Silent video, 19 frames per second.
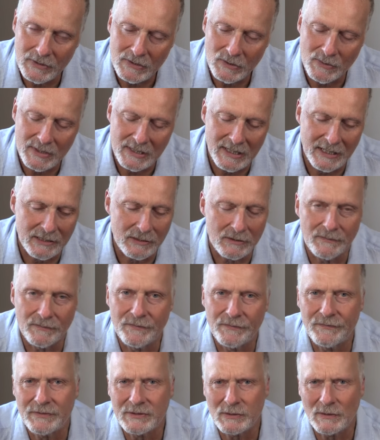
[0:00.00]
It's almost like you can
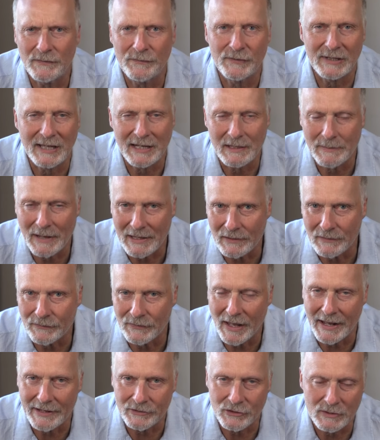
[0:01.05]
sort of forget about the
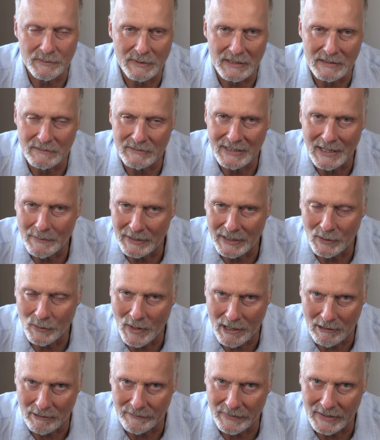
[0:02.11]
flight, just be dimly
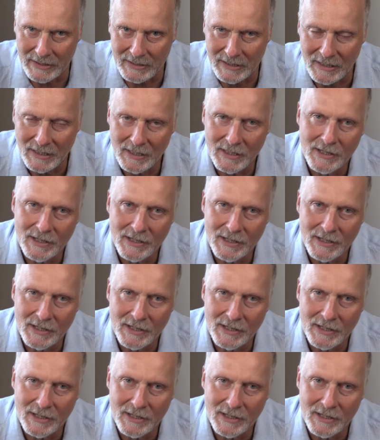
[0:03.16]
aware of it.